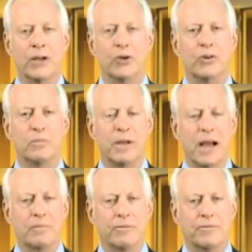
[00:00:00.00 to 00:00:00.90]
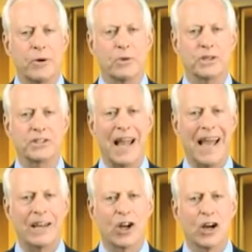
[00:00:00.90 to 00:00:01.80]
You can become focused
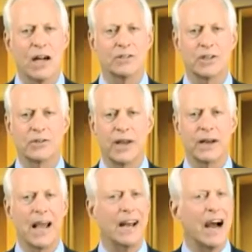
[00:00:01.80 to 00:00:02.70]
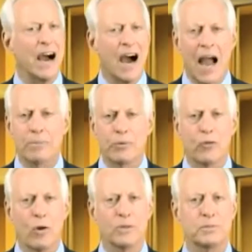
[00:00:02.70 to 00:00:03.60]
and concentrated and a
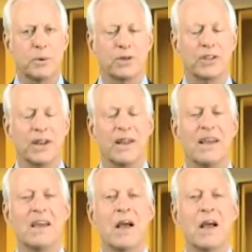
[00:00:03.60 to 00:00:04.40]
high-performance person